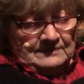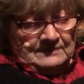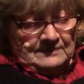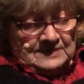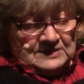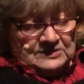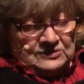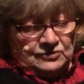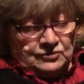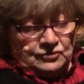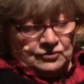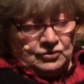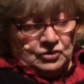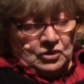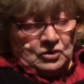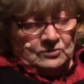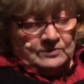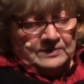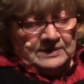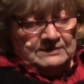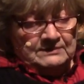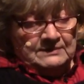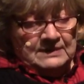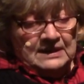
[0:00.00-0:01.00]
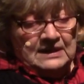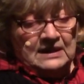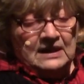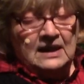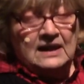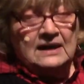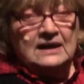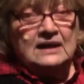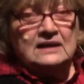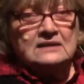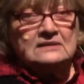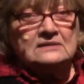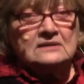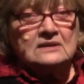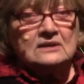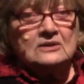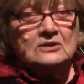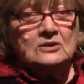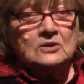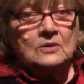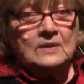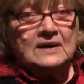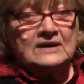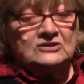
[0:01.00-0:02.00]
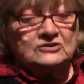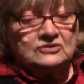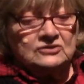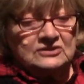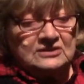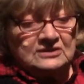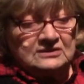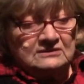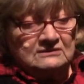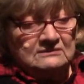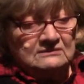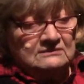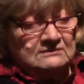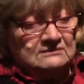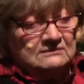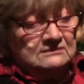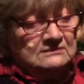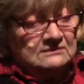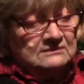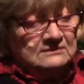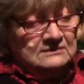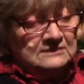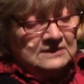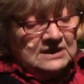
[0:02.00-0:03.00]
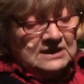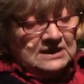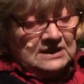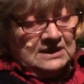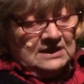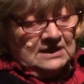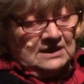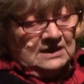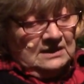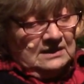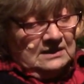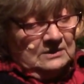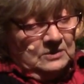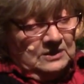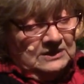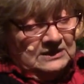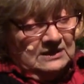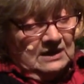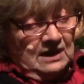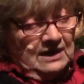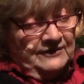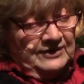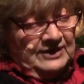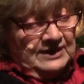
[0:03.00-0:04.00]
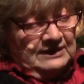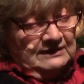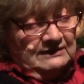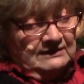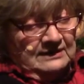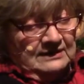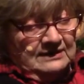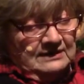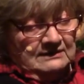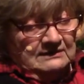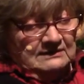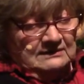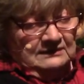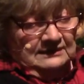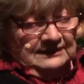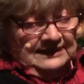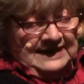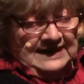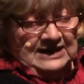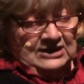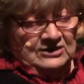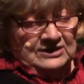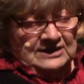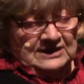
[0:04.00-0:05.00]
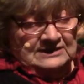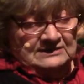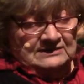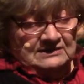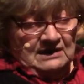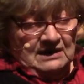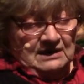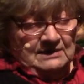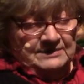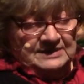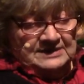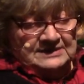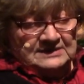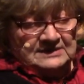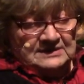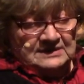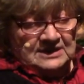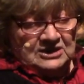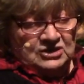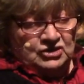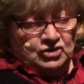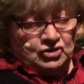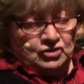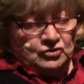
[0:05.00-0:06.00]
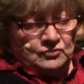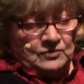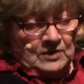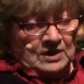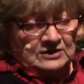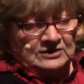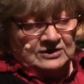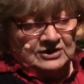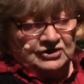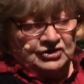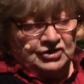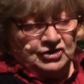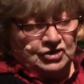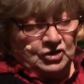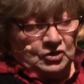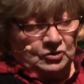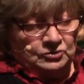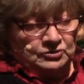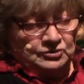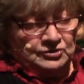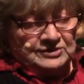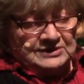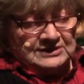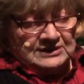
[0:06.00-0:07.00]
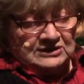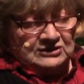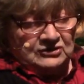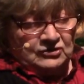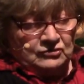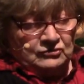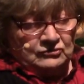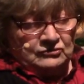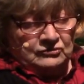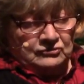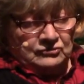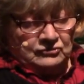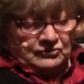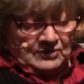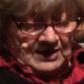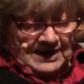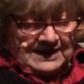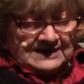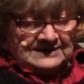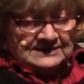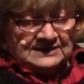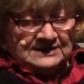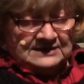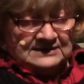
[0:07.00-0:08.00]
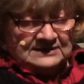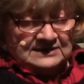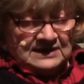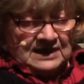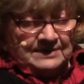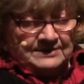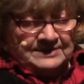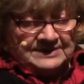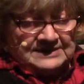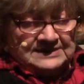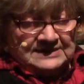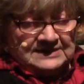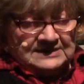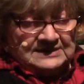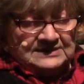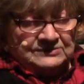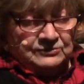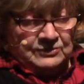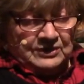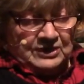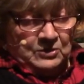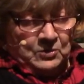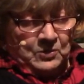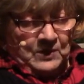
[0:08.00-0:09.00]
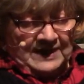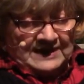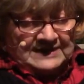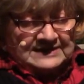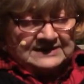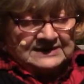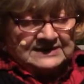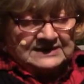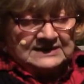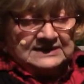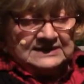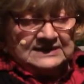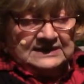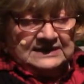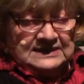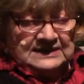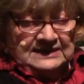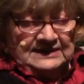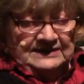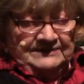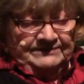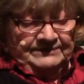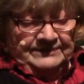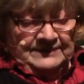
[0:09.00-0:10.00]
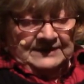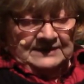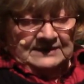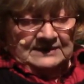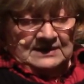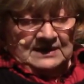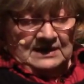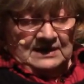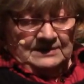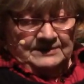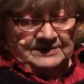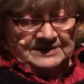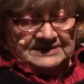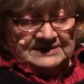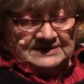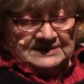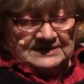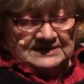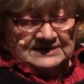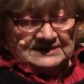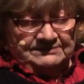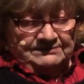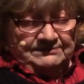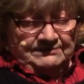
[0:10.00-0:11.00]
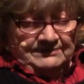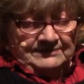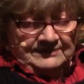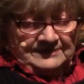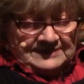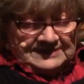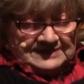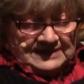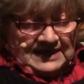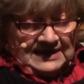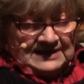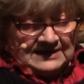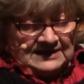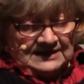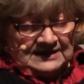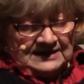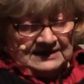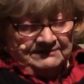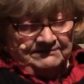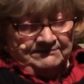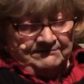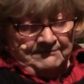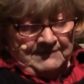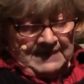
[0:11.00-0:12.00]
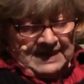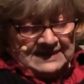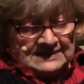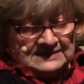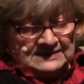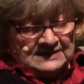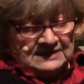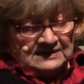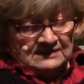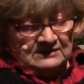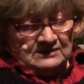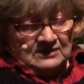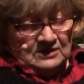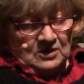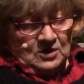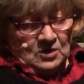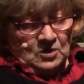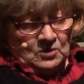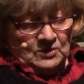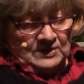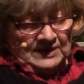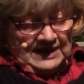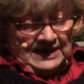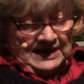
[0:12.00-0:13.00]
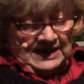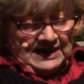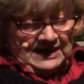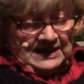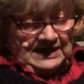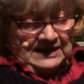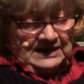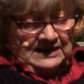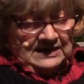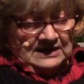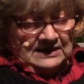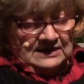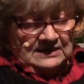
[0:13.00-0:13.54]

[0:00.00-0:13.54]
"Mr. Toomey, may I ask a question?" The woodcarver glared at Thomas and then shrugged his shoulders and granted Thomas's request. Thomas decided it meant, "Okay.